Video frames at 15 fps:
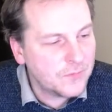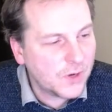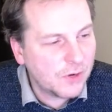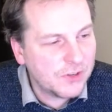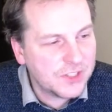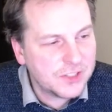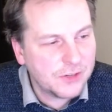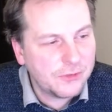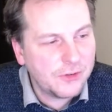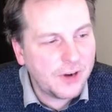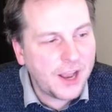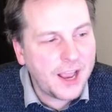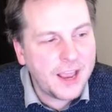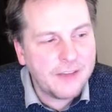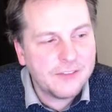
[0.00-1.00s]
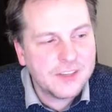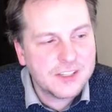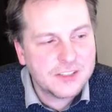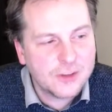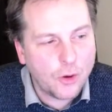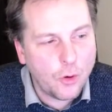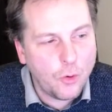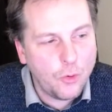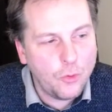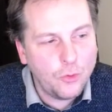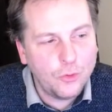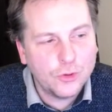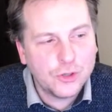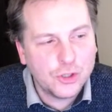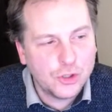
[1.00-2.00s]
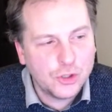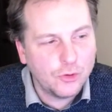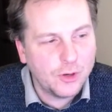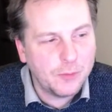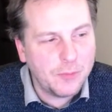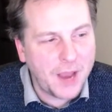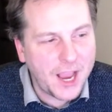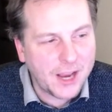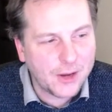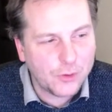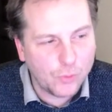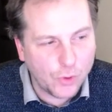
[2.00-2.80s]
Christopher, I have this old Hewlett Packard